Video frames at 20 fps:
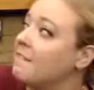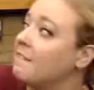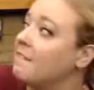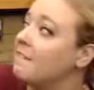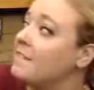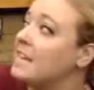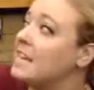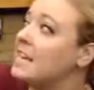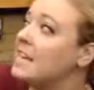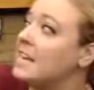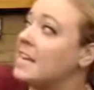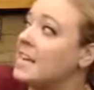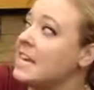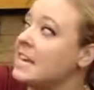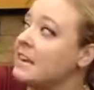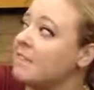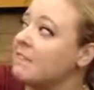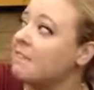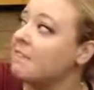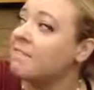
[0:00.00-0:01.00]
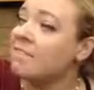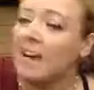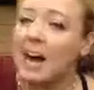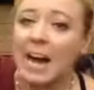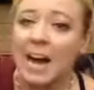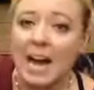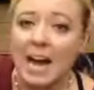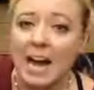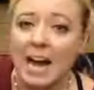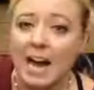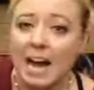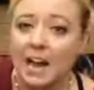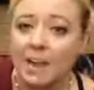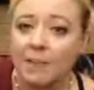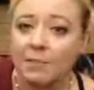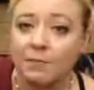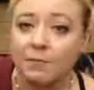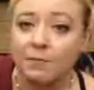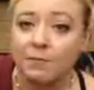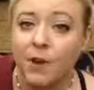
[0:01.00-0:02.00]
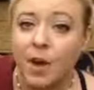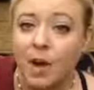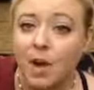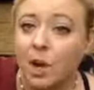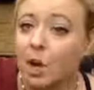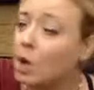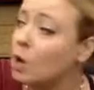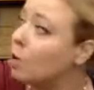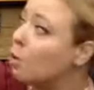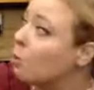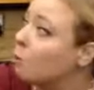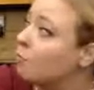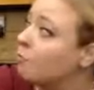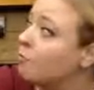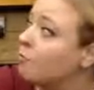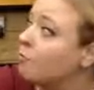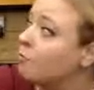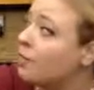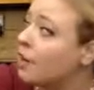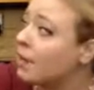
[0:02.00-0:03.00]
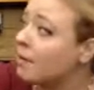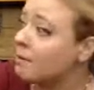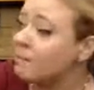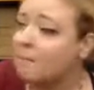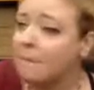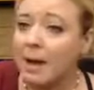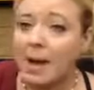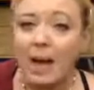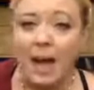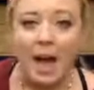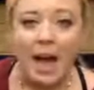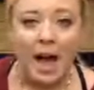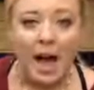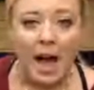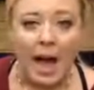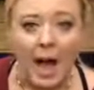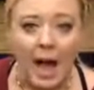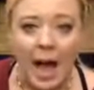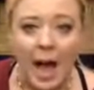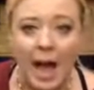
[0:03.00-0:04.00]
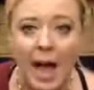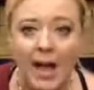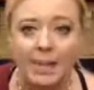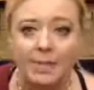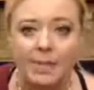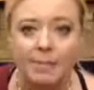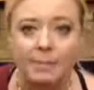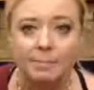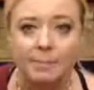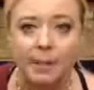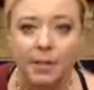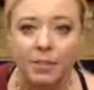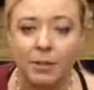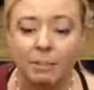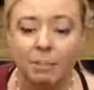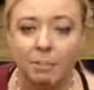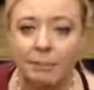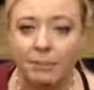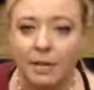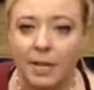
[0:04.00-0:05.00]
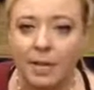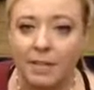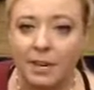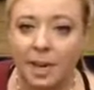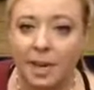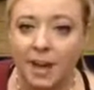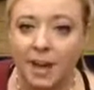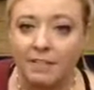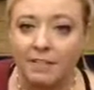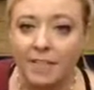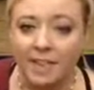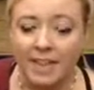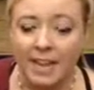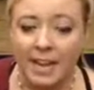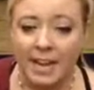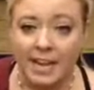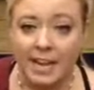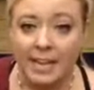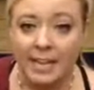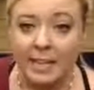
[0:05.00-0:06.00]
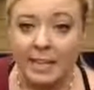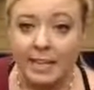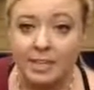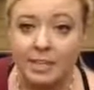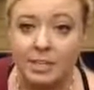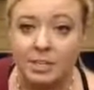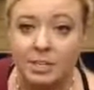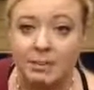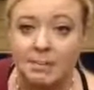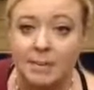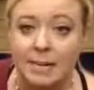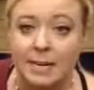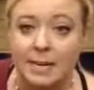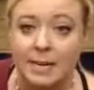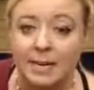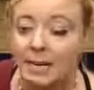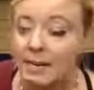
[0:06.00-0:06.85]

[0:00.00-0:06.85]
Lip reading: "Fee, fi, fo, fum, I smell the blood of an Englishman.